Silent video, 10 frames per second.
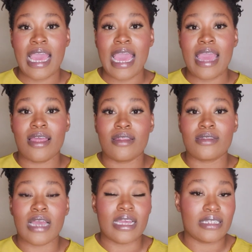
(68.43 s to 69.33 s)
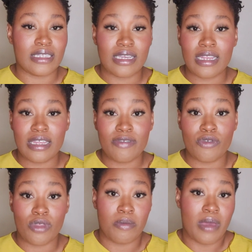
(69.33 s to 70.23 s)
And ideally
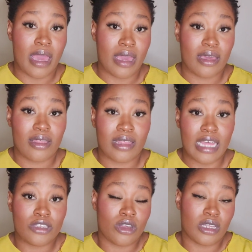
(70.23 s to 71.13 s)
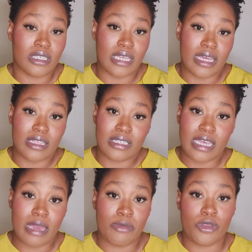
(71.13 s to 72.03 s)
for the bank, that's going to stay the
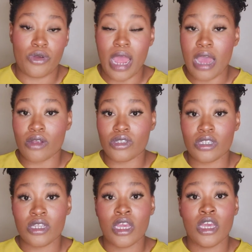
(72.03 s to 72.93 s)
same throughout